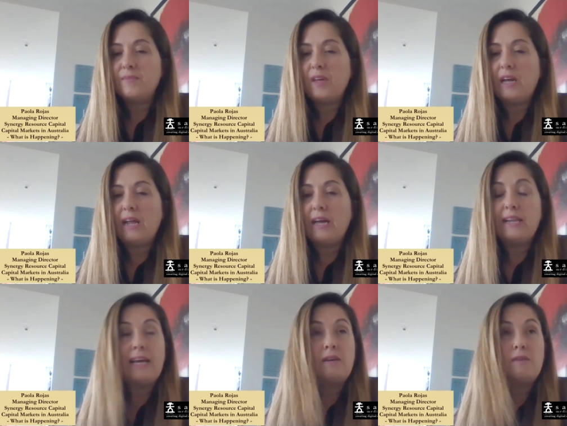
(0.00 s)

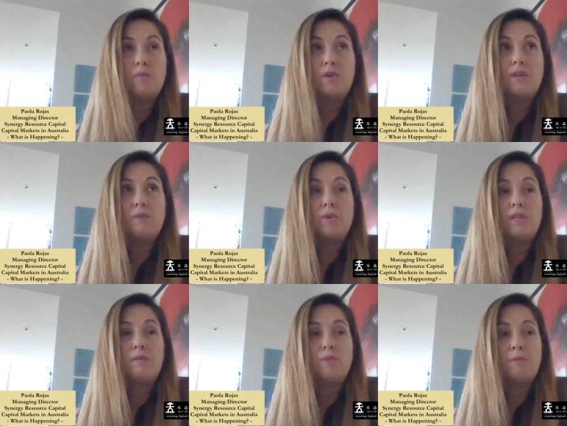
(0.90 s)
like working
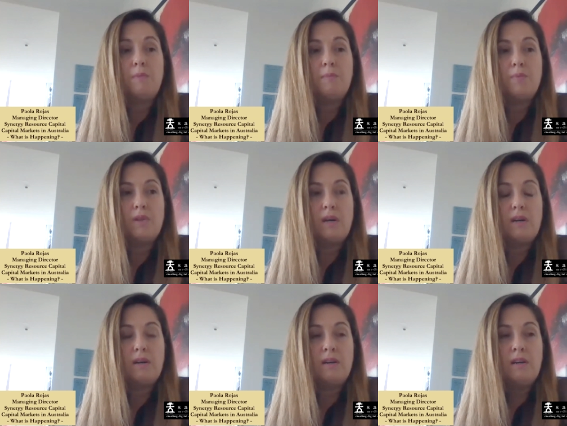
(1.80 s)
with people that
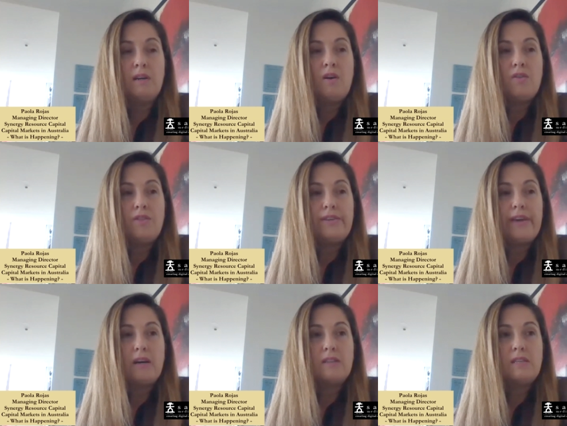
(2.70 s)
are on the
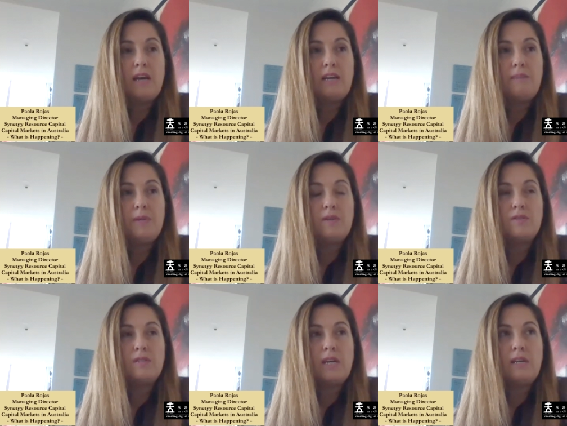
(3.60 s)
young side,
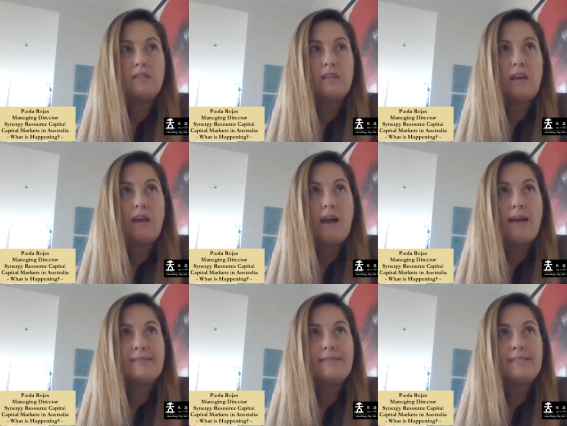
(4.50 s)
because they
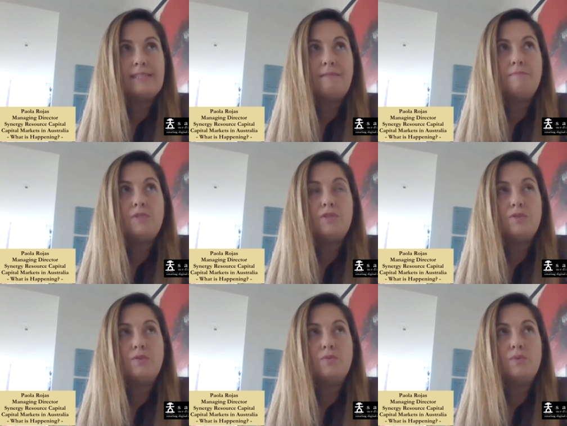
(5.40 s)
seem
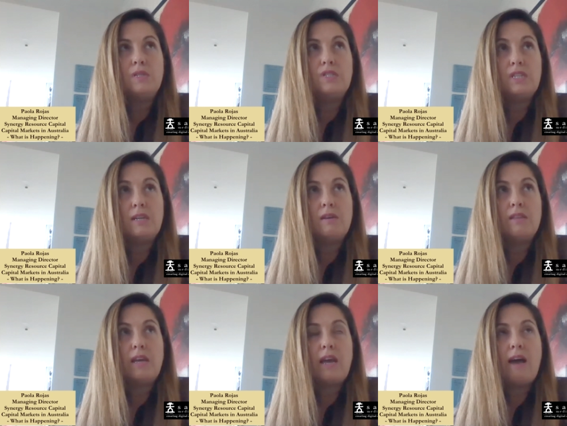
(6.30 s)
to, in general,
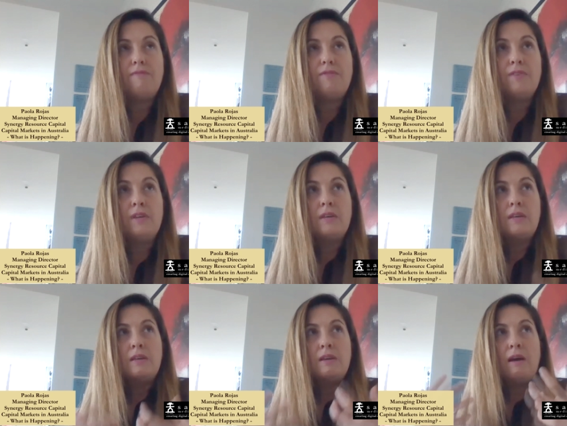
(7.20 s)
they have
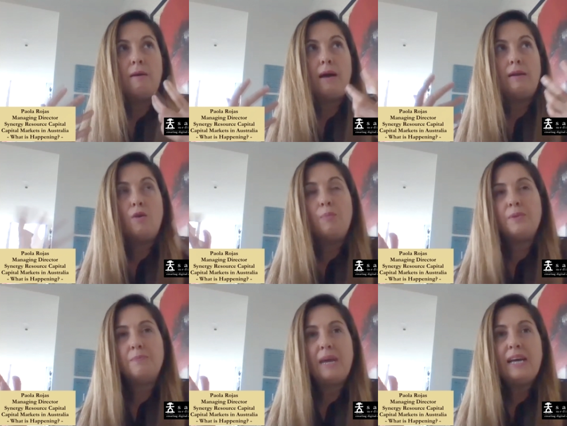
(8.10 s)
an
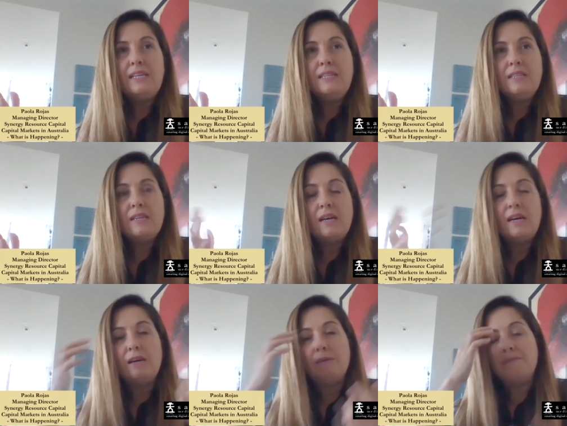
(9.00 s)
open mind,
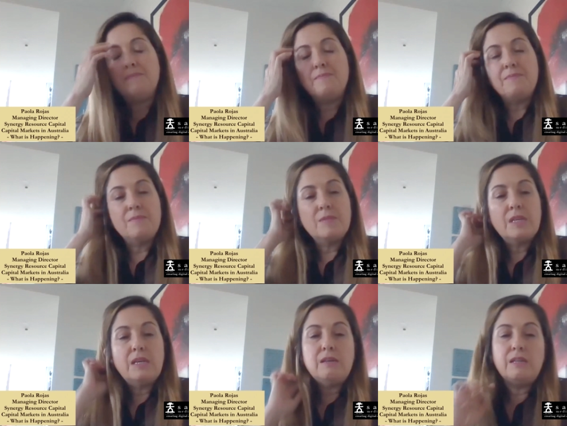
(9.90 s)
and
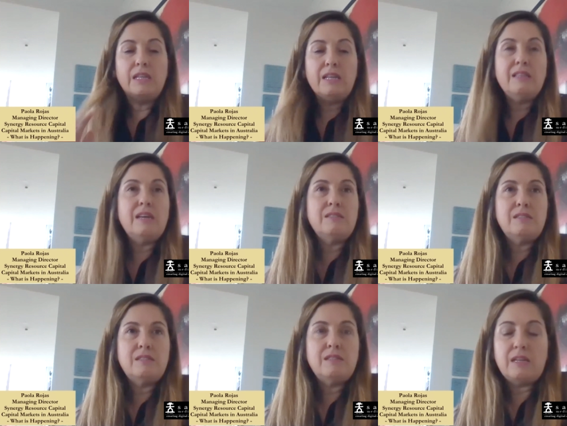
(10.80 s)

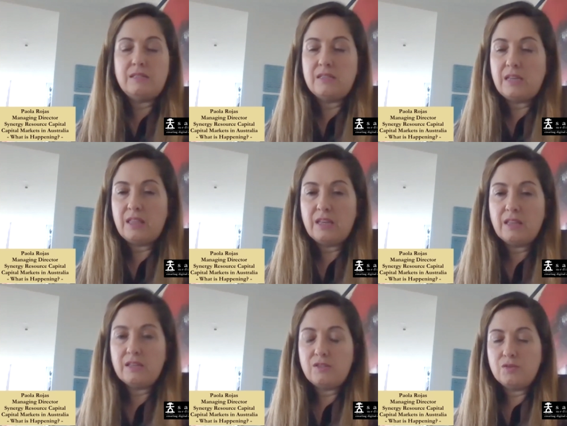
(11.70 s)
that's I think
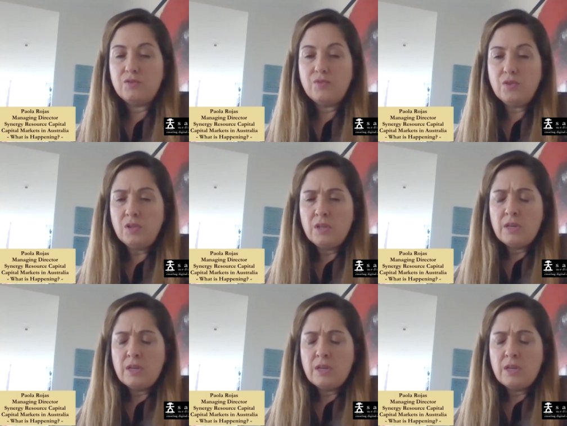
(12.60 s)
that's useful.